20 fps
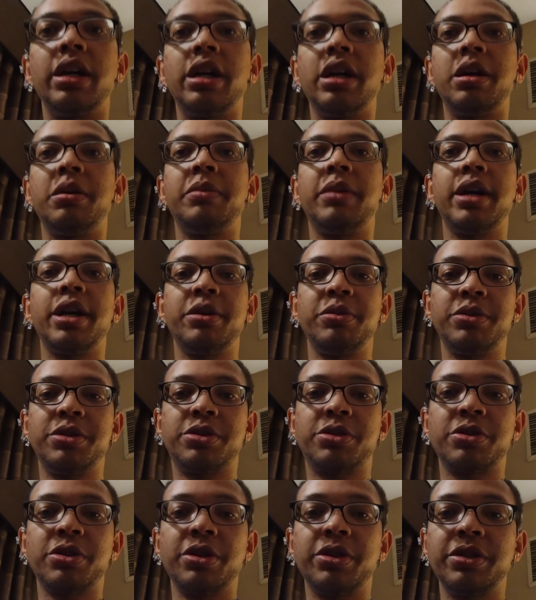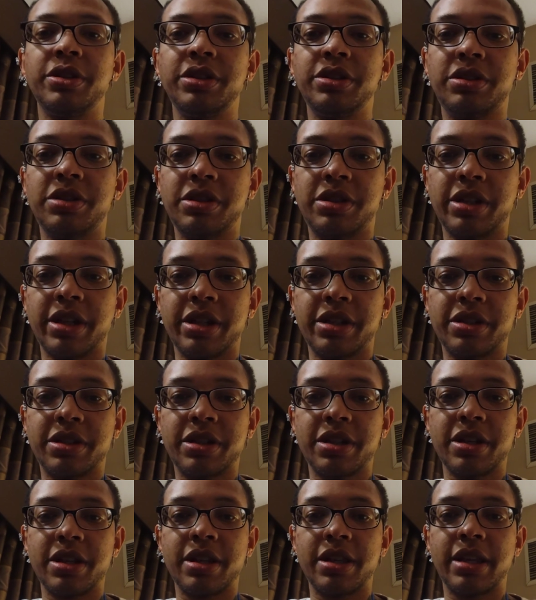I would strongly
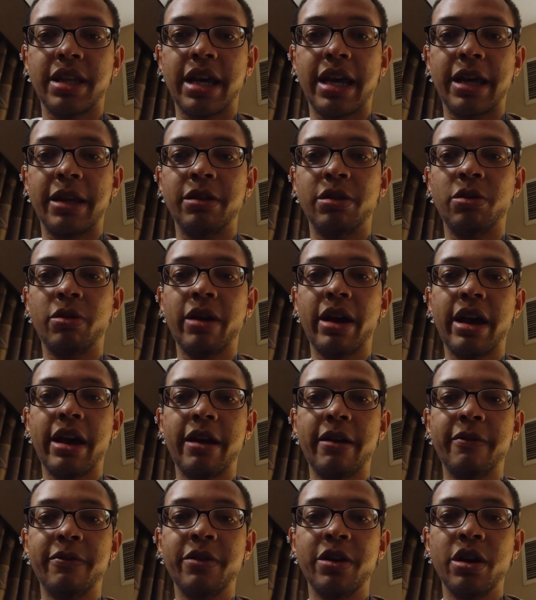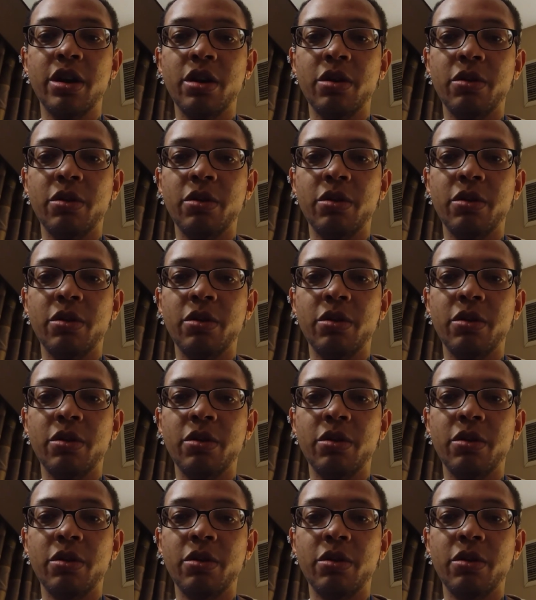suggest that you have